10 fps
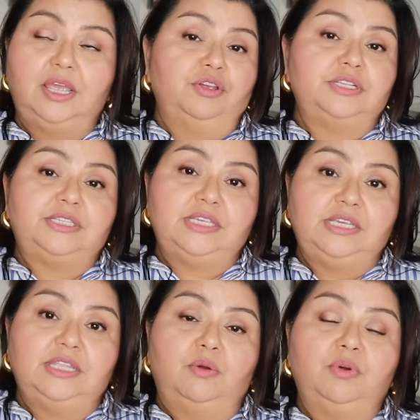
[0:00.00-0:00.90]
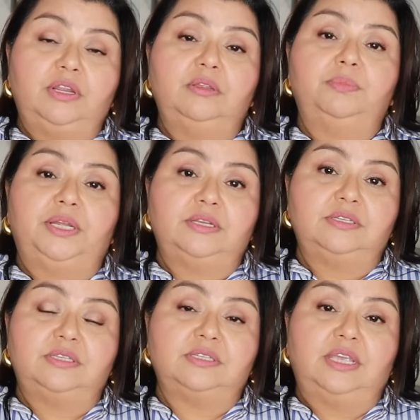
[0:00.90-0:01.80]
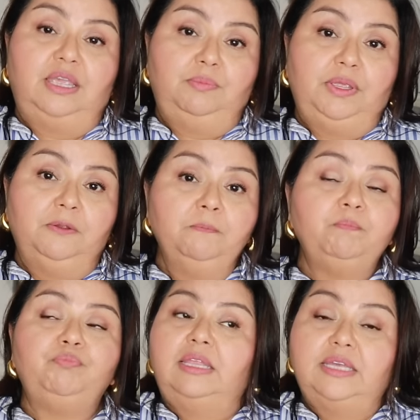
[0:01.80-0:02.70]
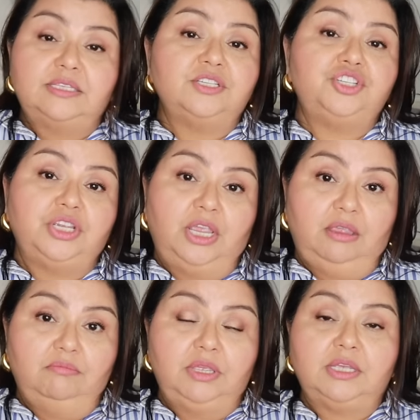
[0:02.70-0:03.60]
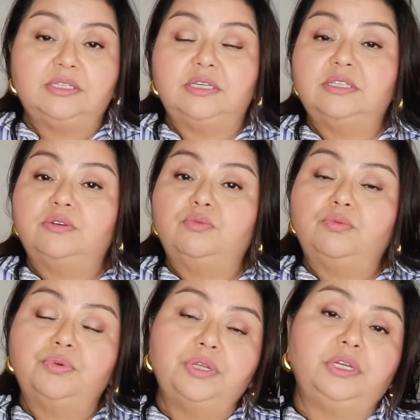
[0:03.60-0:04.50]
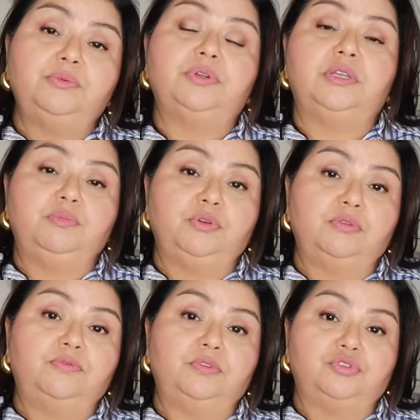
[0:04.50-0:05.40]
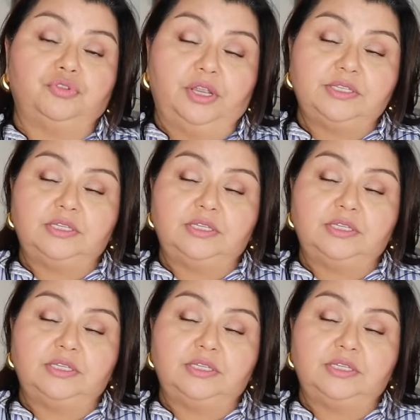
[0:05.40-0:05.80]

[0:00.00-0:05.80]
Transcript: You could see that one of the buttons is gaping. That's a shame because it is a really, really beautiful dress.